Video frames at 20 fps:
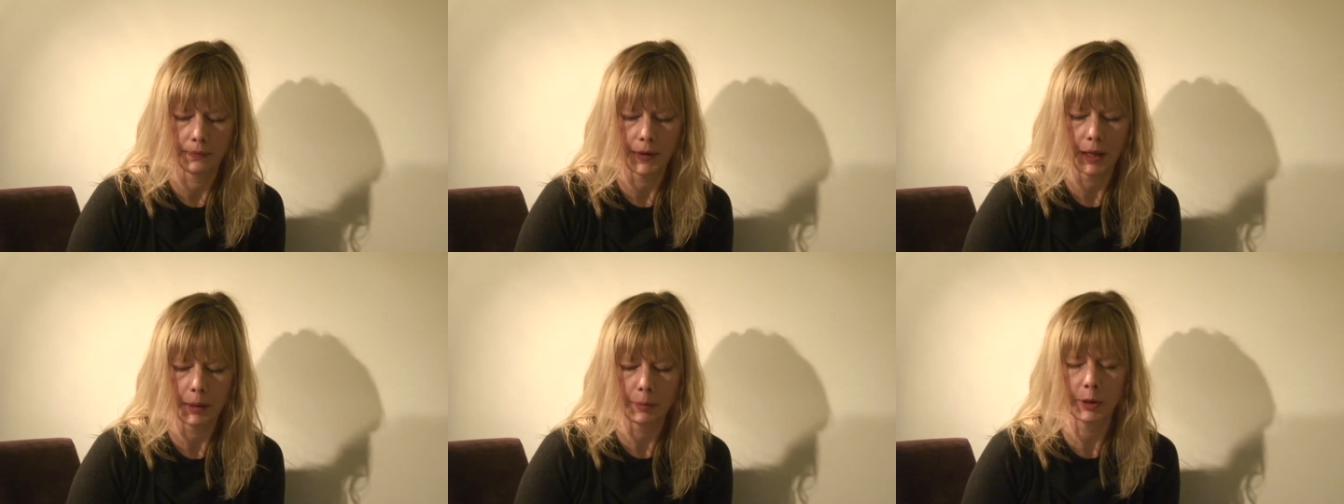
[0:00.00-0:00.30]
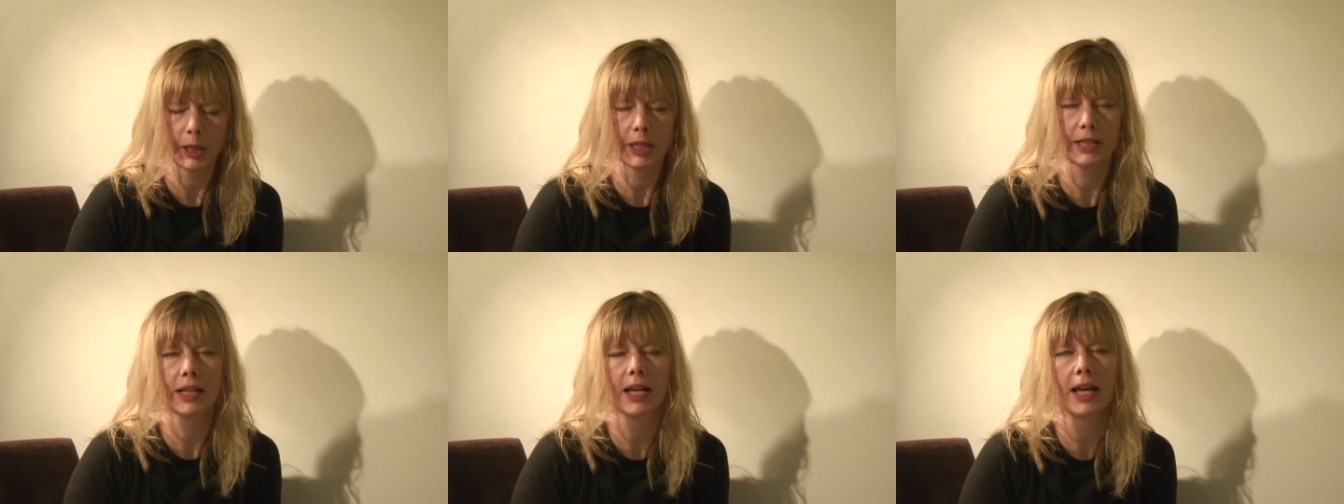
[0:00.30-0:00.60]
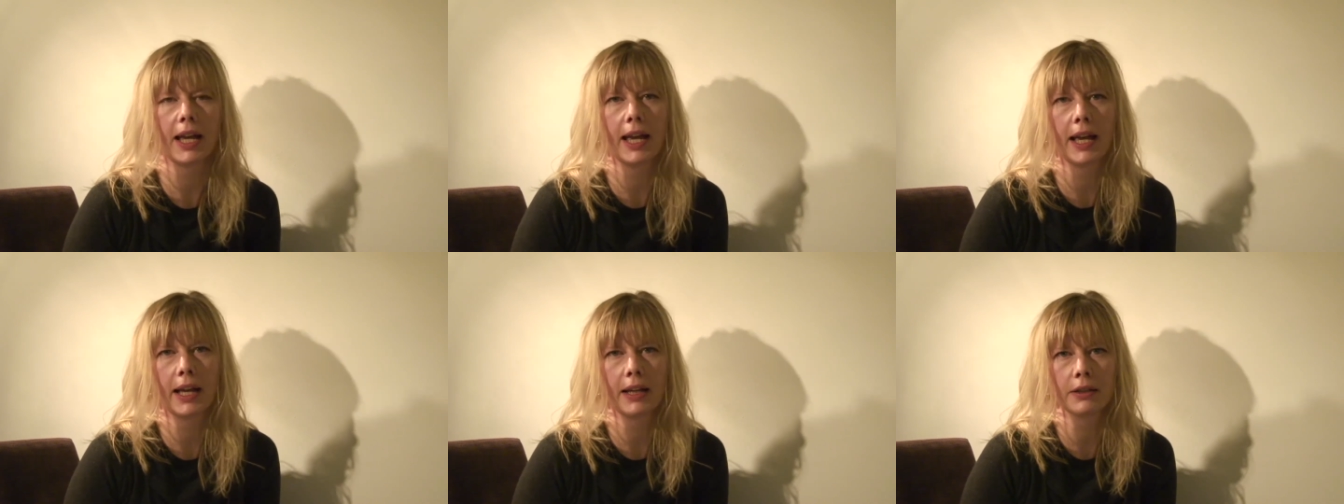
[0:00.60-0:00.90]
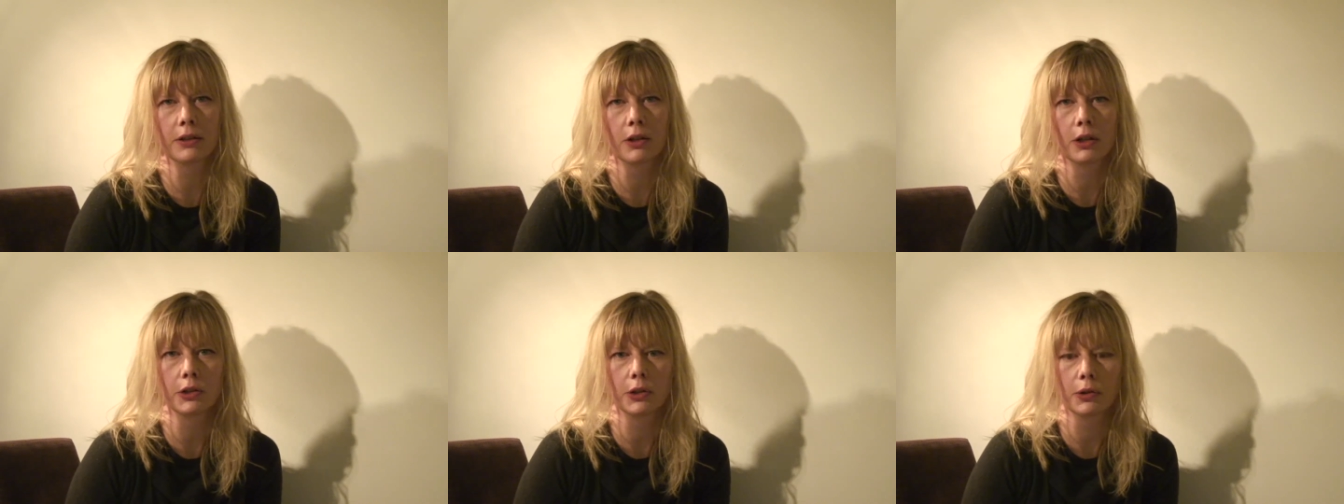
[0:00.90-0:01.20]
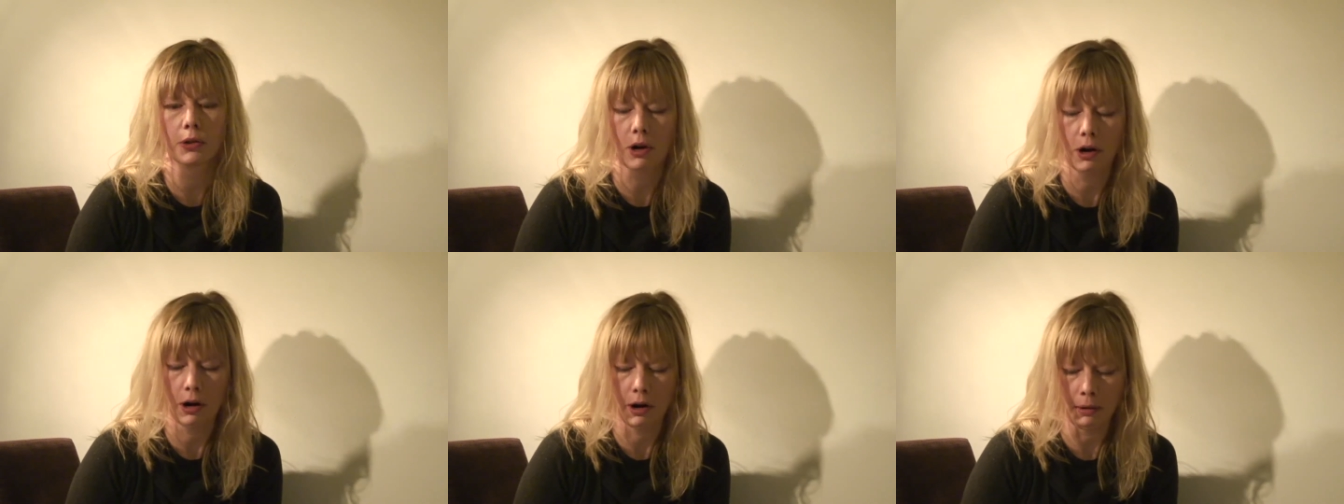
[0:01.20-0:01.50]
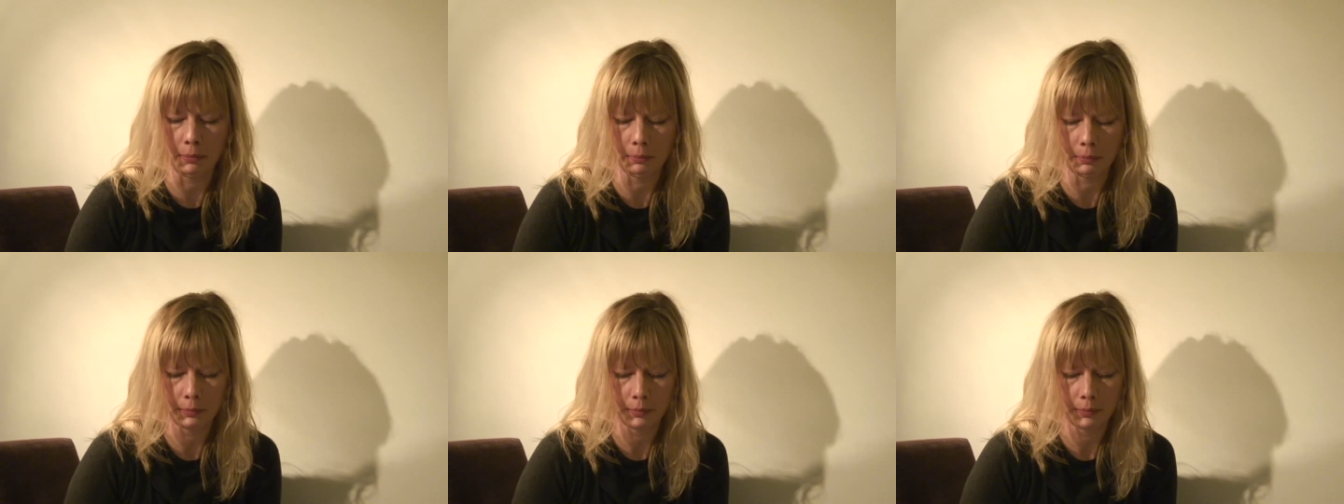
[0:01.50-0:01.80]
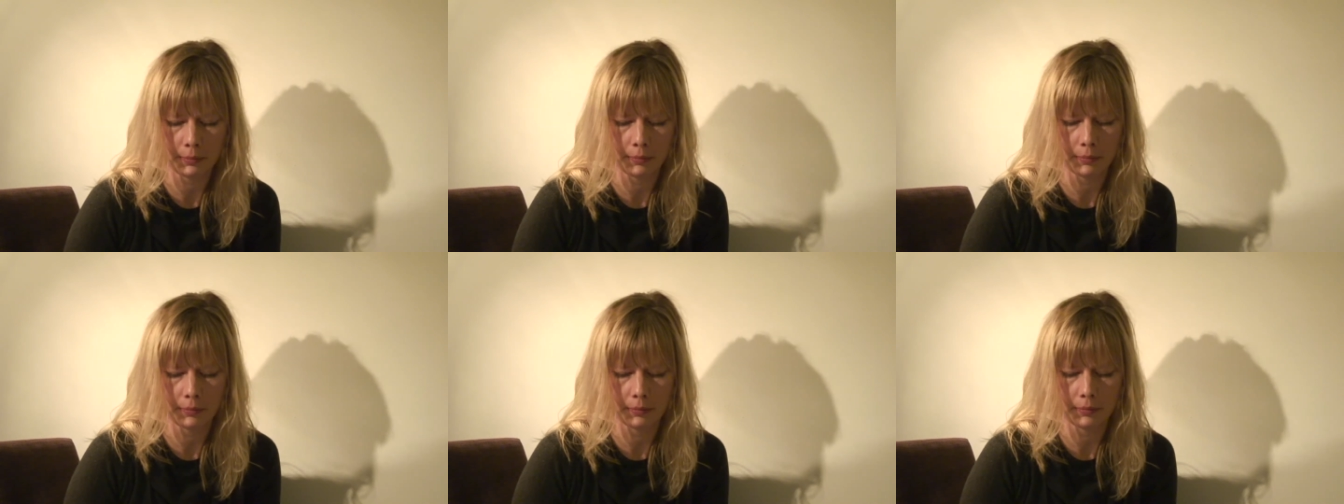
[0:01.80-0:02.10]
I place a hand on your arm.
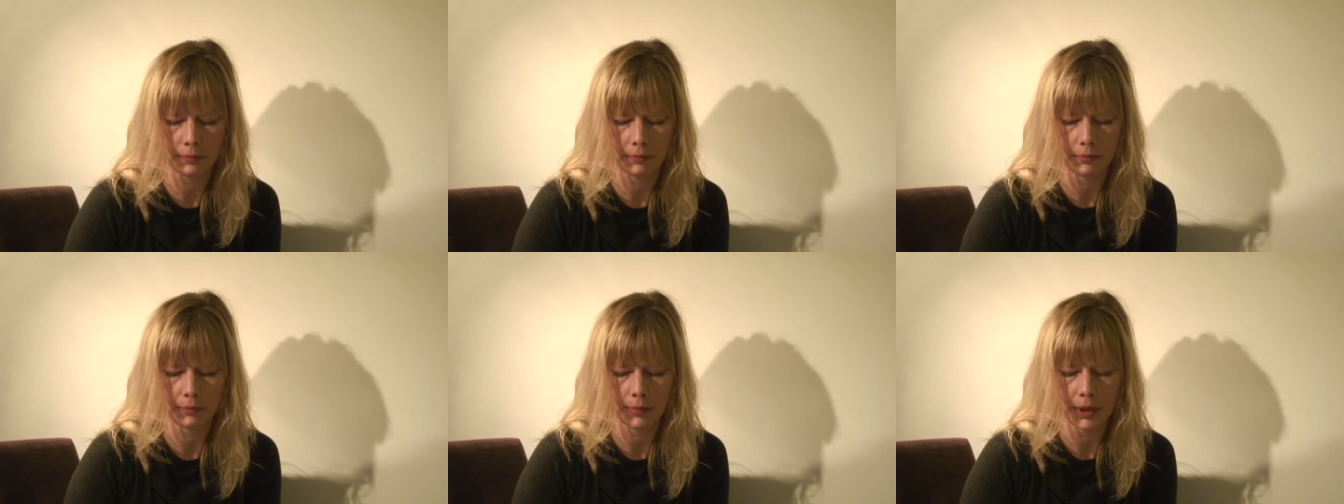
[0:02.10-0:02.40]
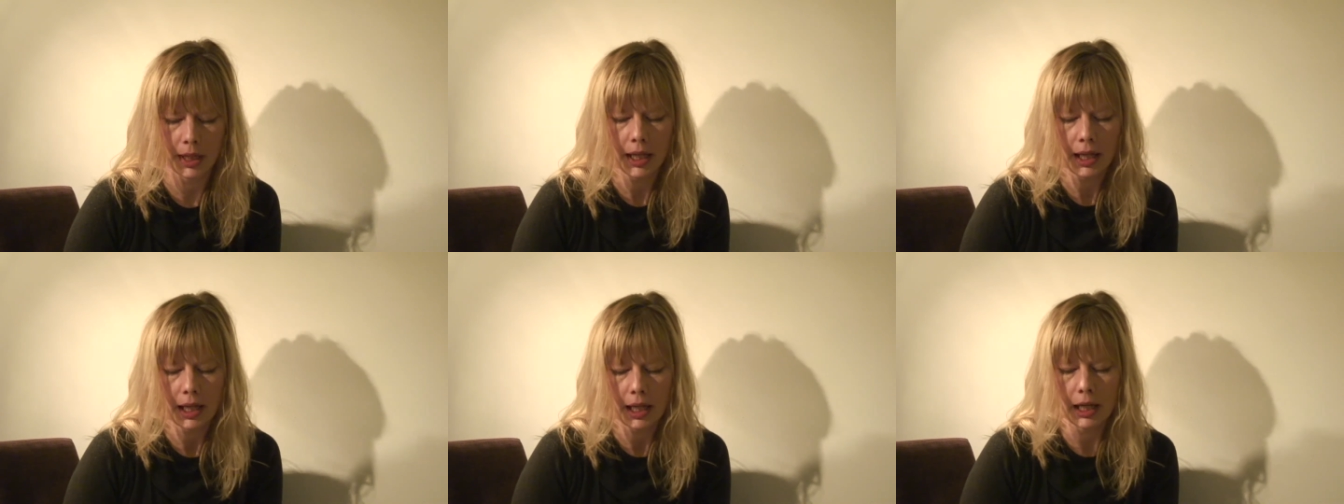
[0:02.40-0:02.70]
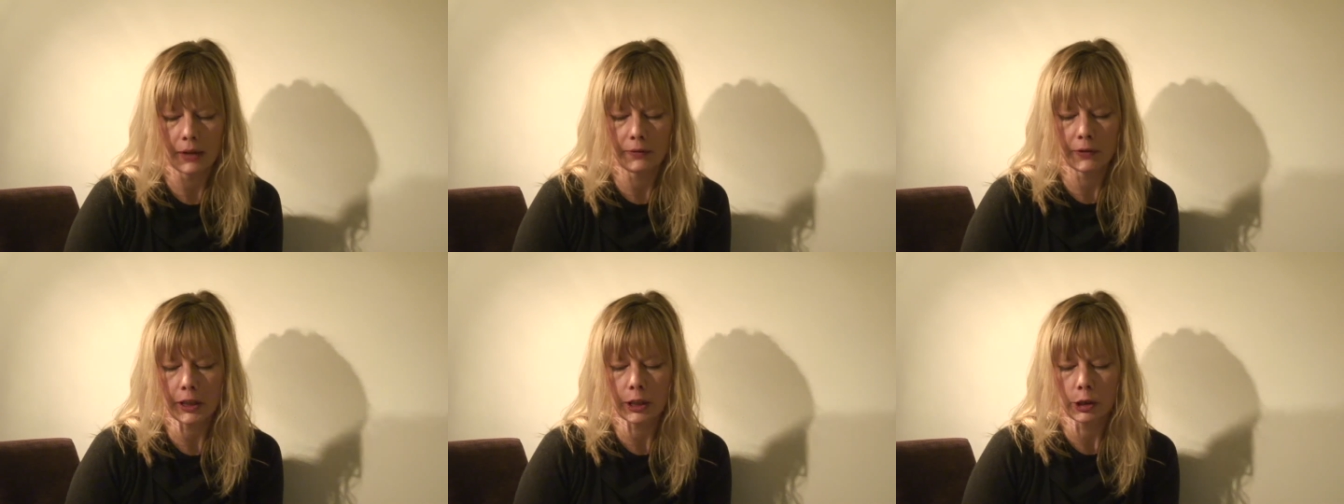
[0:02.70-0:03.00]
Heavy